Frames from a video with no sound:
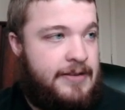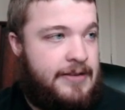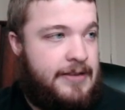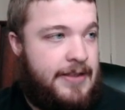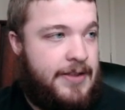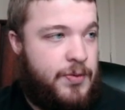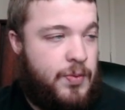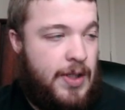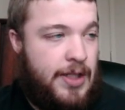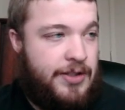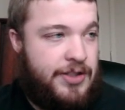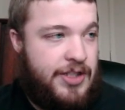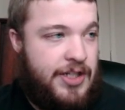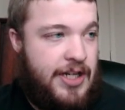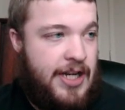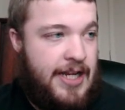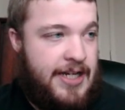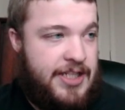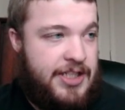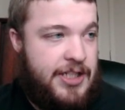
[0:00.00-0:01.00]
as well as
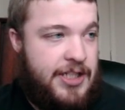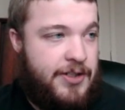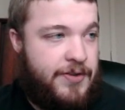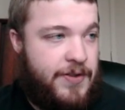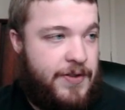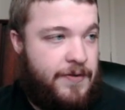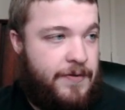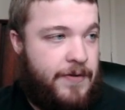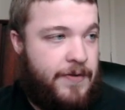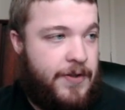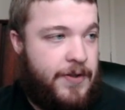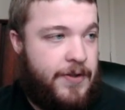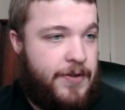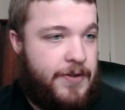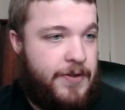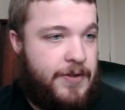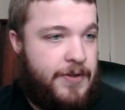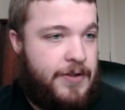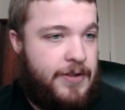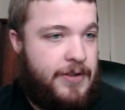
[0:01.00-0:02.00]
next year's
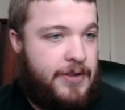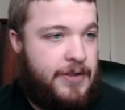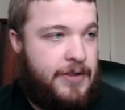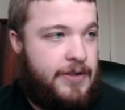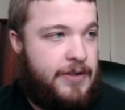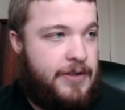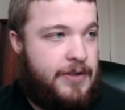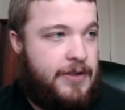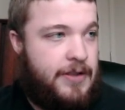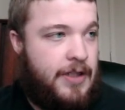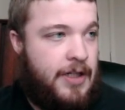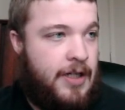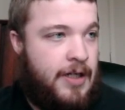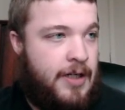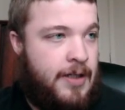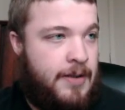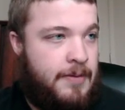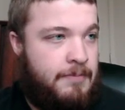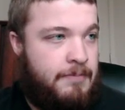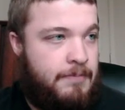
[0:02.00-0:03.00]
first.
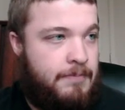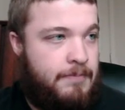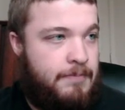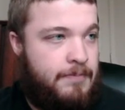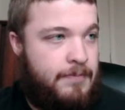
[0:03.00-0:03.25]
Let's